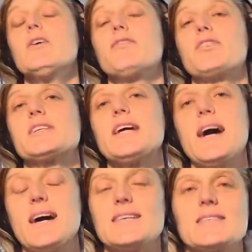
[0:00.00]
for the
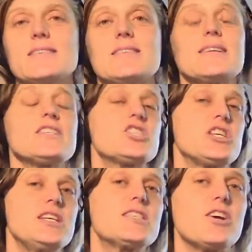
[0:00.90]
tasks that
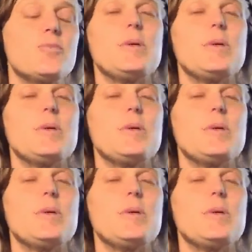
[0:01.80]
she's going to